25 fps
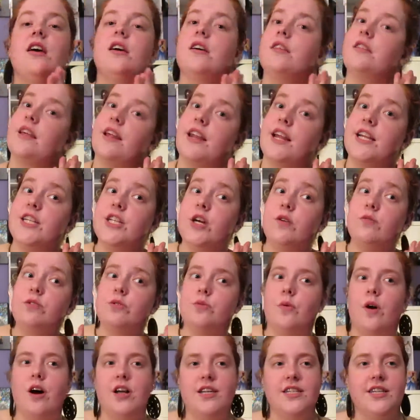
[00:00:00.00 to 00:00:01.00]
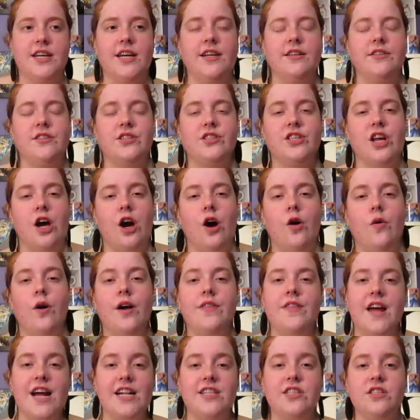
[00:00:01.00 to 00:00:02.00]
that I don't want it. So
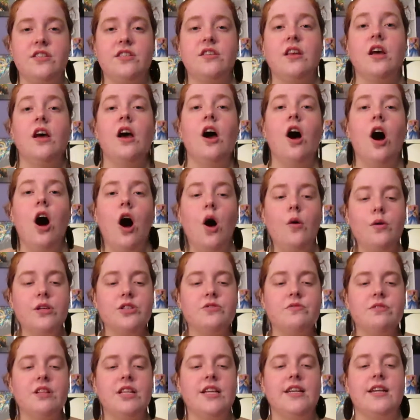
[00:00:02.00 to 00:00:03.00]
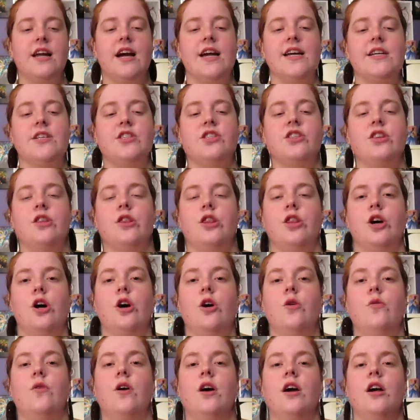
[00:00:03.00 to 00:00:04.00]
that's always really nice,
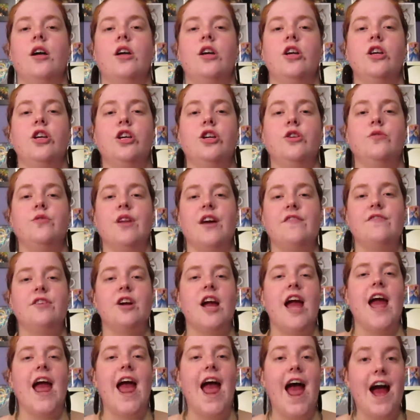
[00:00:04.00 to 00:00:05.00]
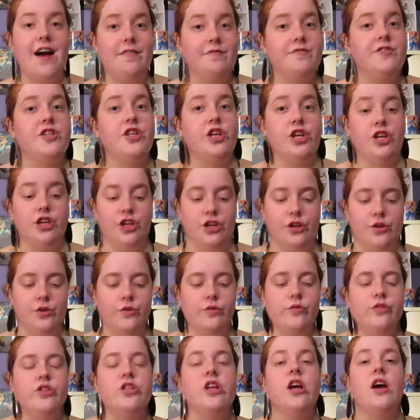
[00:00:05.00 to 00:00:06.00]
though you never have to
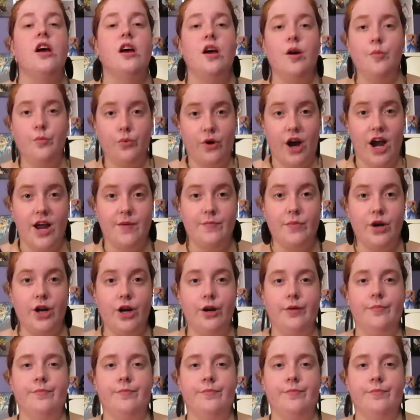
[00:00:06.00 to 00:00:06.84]
use primer.